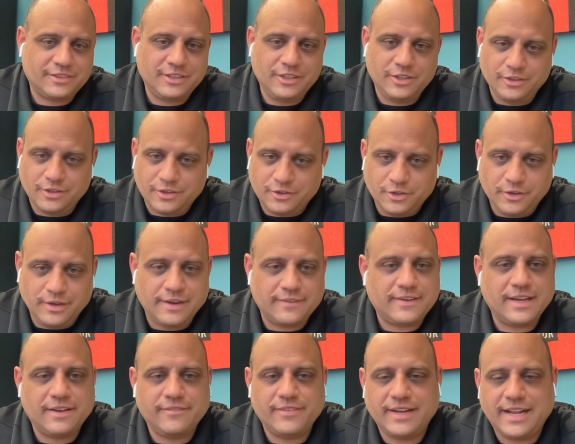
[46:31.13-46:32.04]
you know, you
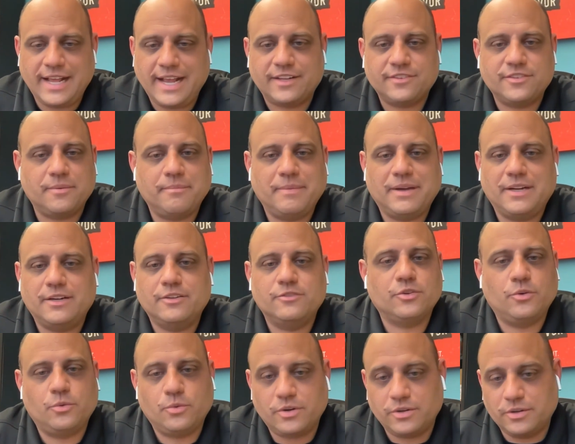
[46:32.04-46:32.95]
have to have an X amount of
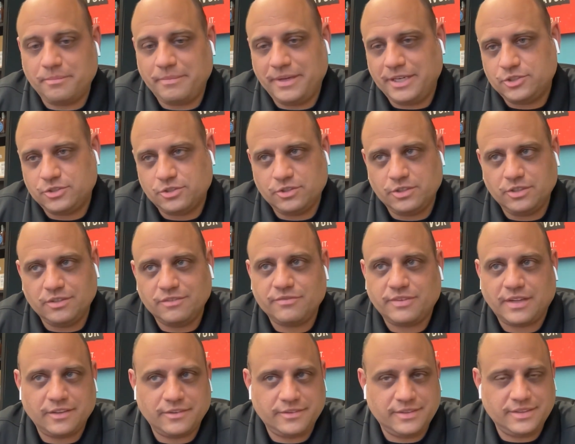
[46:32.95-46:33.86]
store to make sure you're
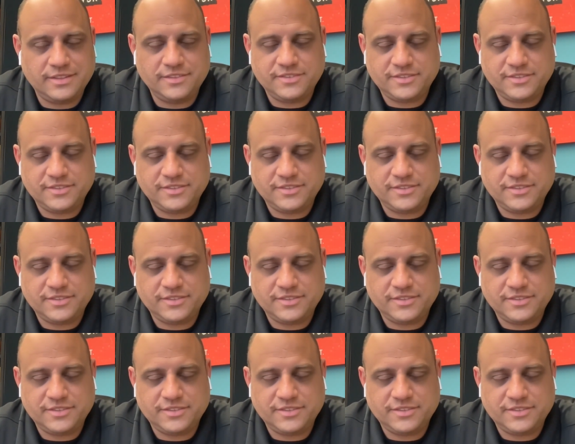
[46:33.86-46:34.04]
following